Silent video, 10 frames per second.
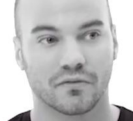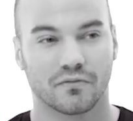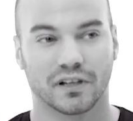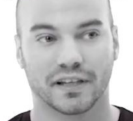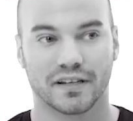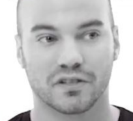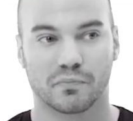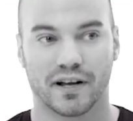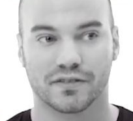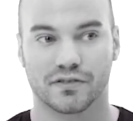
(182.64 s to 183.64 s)
really
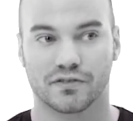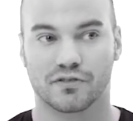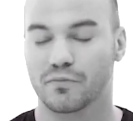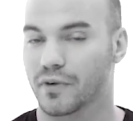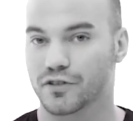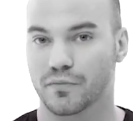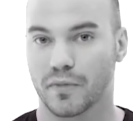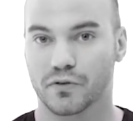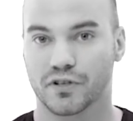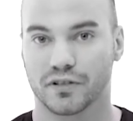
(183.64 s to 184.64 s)
expresses too much
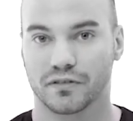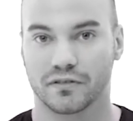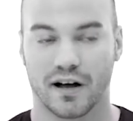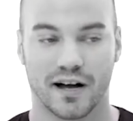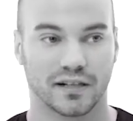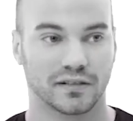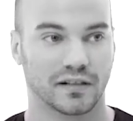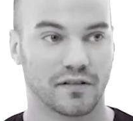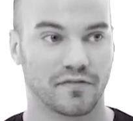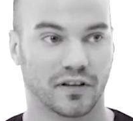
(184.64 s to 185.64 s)
emotion.
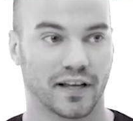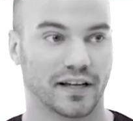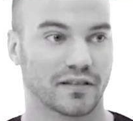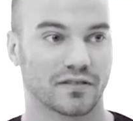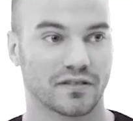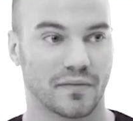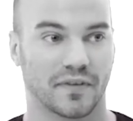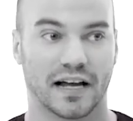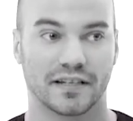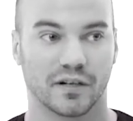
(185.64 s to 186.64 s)
I feel like it's
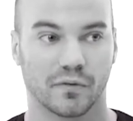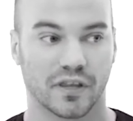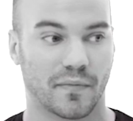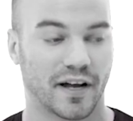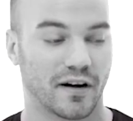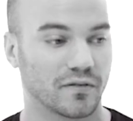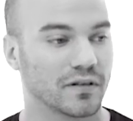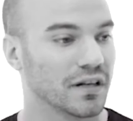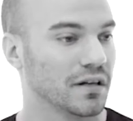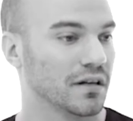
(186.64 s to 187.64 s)
something I deal with on my own.
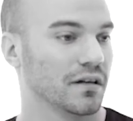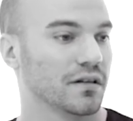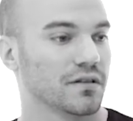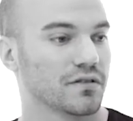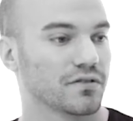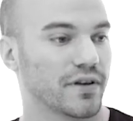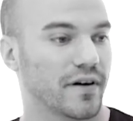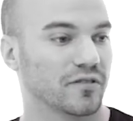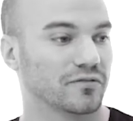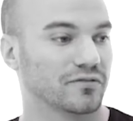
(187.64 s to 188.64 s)

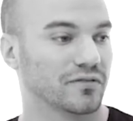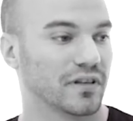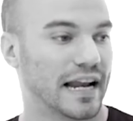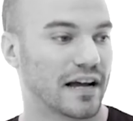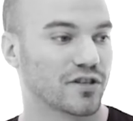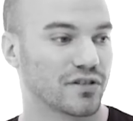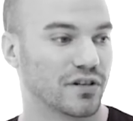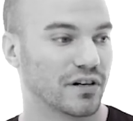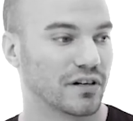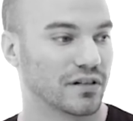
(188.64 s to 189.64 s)
So it actually
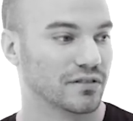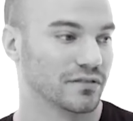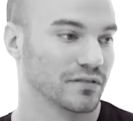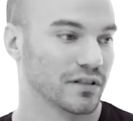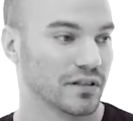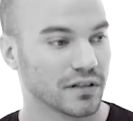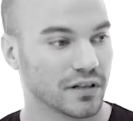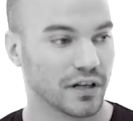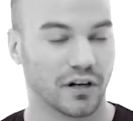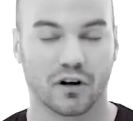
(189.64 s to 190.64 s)
took,
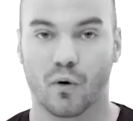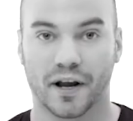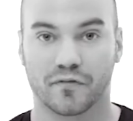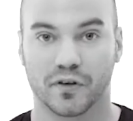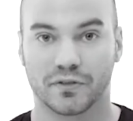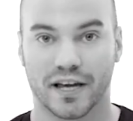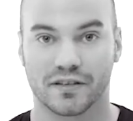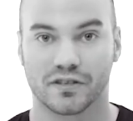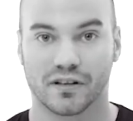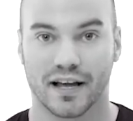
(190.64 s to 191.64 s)
quite a few
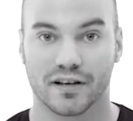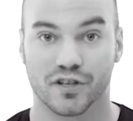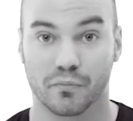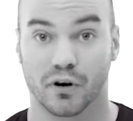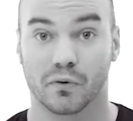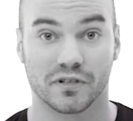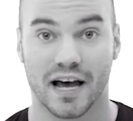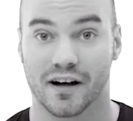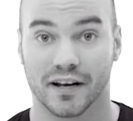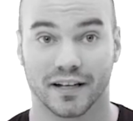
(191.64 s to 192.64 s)
days till I actually broke
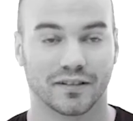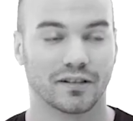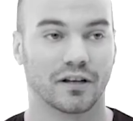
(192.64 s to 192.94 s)
down and,